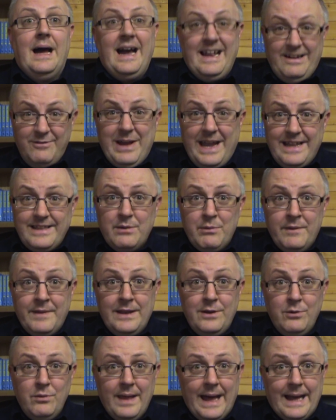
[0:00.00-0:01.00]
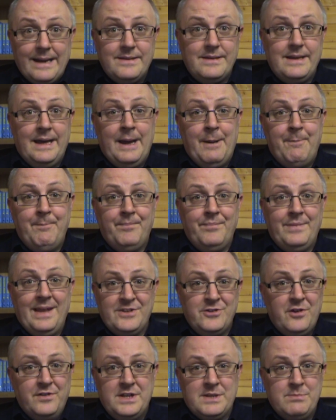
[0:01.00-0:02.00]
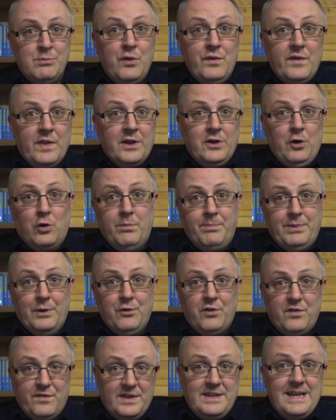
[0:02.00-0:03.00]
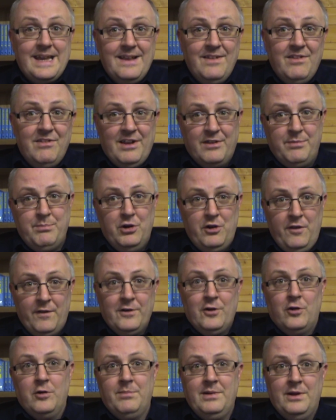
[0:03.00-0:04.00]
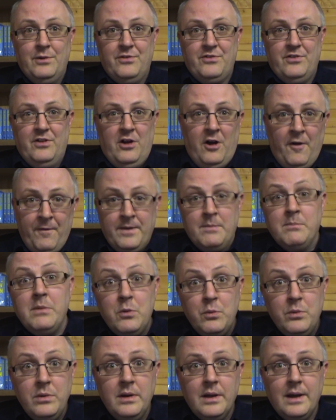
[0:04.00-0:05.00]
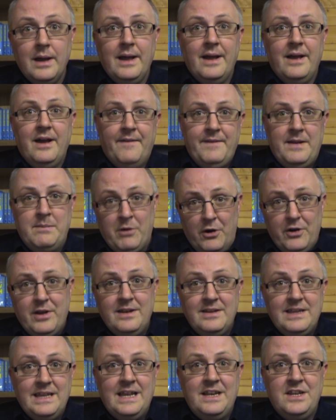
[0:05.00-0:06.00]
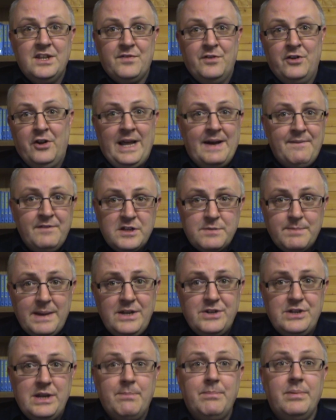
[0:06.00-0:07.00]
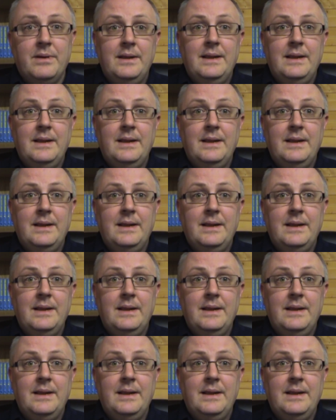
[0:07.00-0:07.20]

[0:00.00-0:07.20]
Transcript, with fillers: I do hate it when they do that. Um, that's not just moving the goalposts for teens, that's putting the goalposts on the moon and then mocking teenagers for not having a spaceship.